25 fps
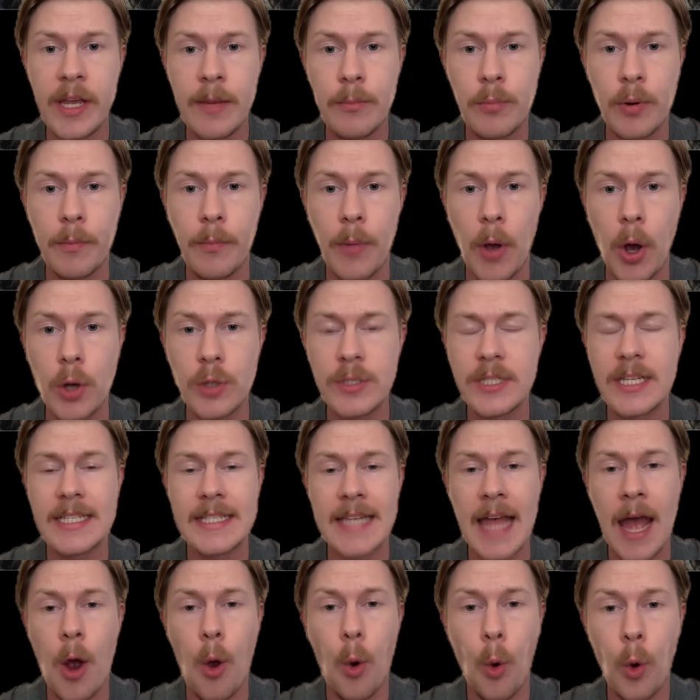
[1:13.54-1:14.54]
proposed
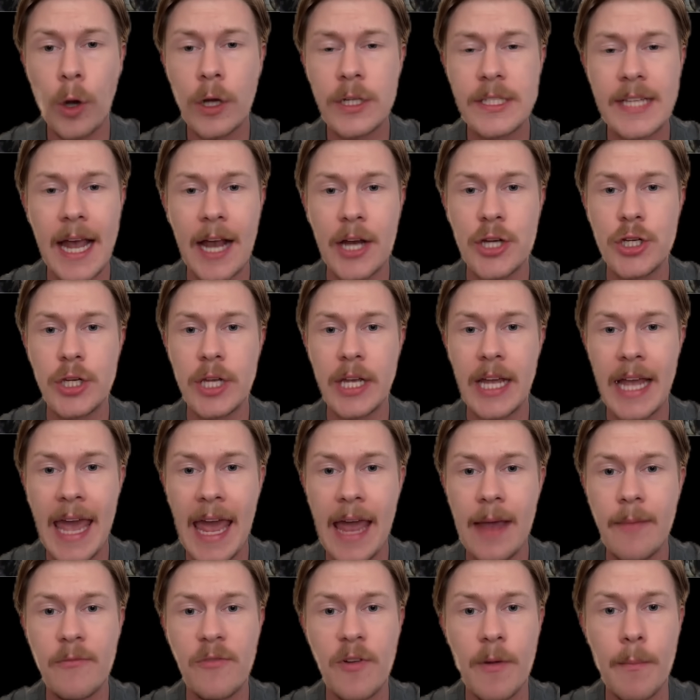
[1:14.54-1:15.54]
is that orcs actually
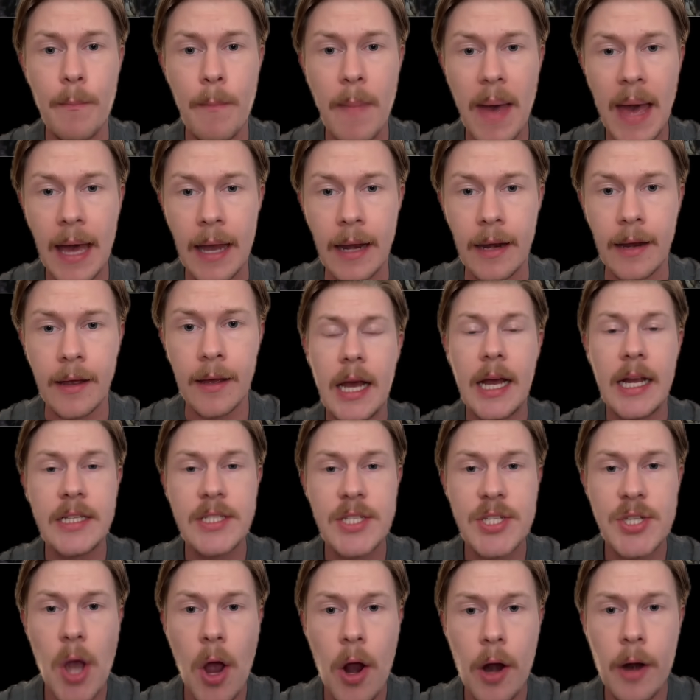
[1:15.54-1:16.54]
came from men, and
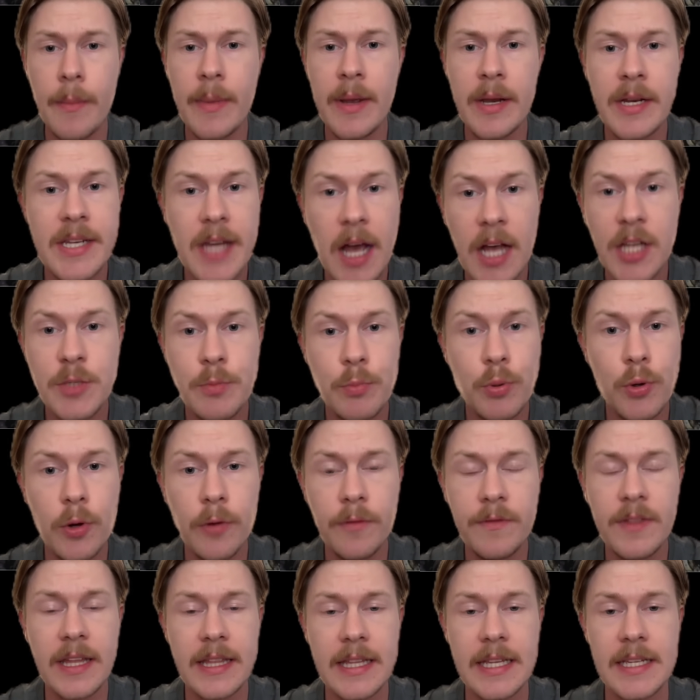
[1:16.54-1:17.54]
Saruman does
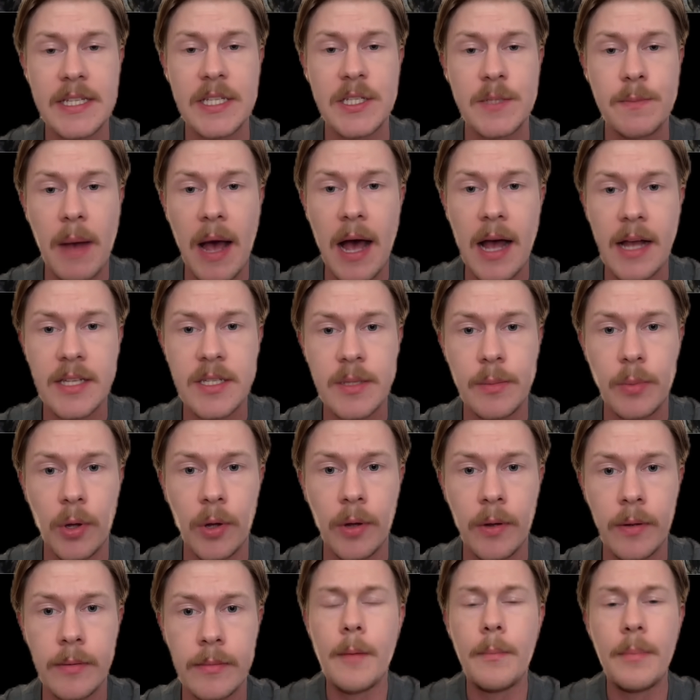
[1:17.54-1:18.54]
prove that this is
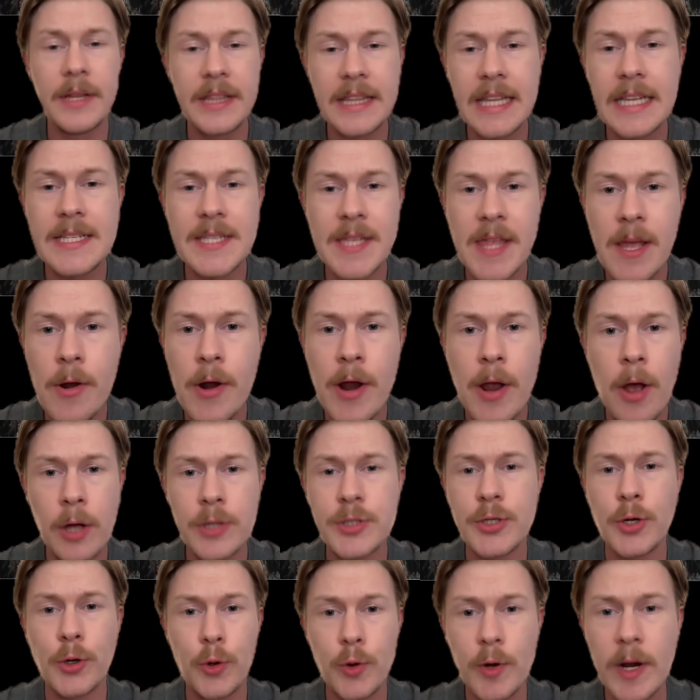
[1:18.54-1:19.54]
possible. But this theory
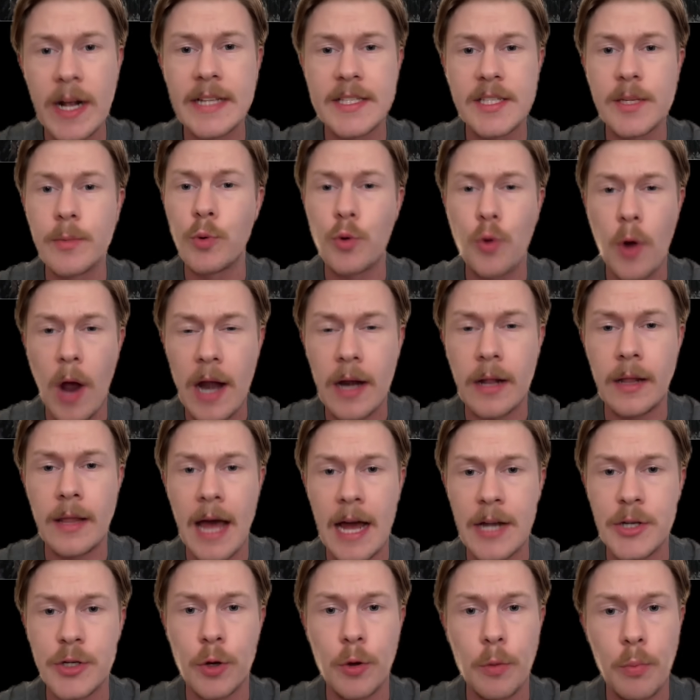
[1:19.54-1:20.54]
also creates some
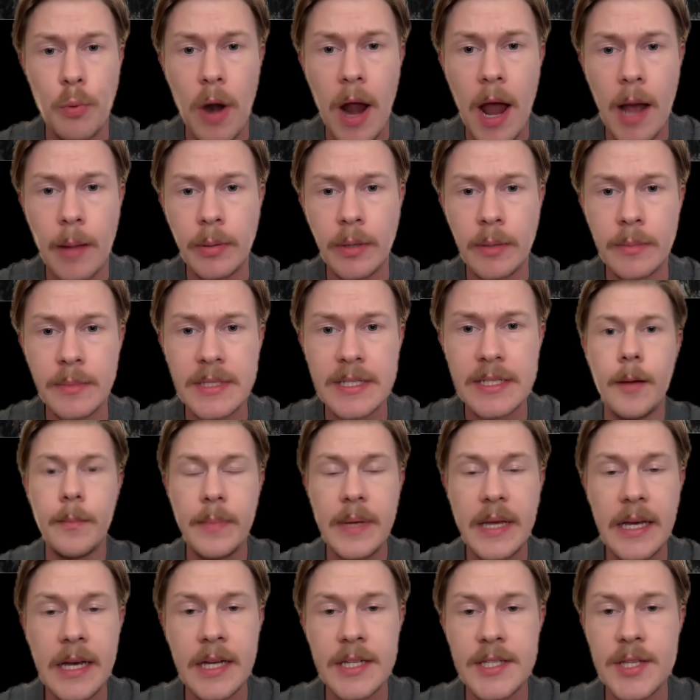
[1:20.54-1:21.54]
chronological problems.
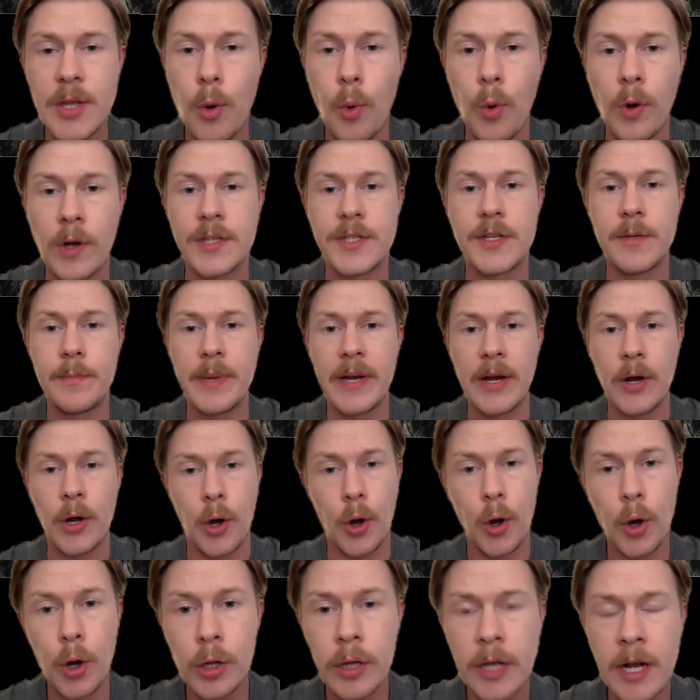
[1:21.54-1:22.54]
Because the orcs
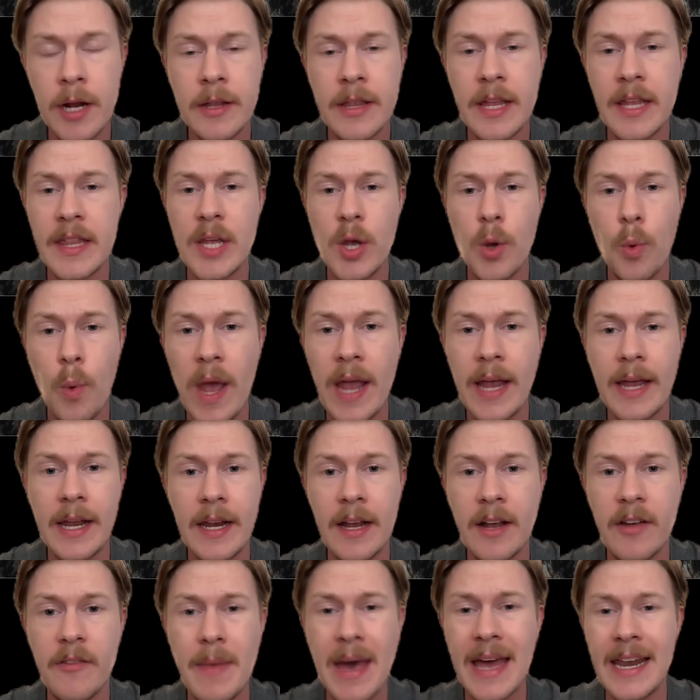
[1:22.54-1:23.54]
appear earlier than the
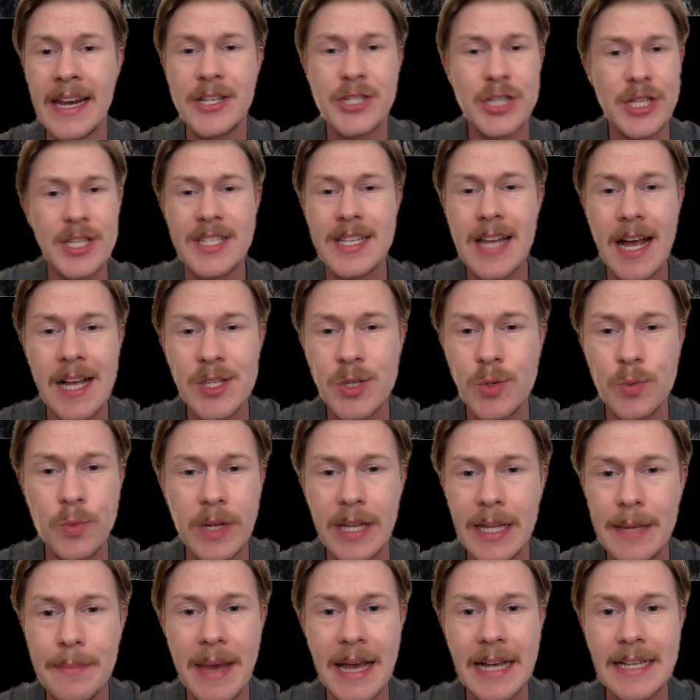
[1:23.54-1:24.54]
awakening of men, it just doesn't
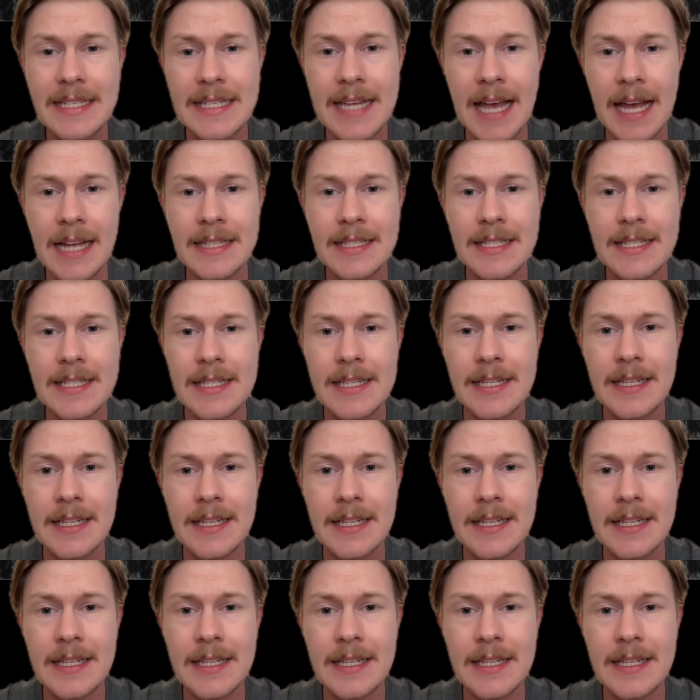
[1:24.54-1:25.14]
really make sense.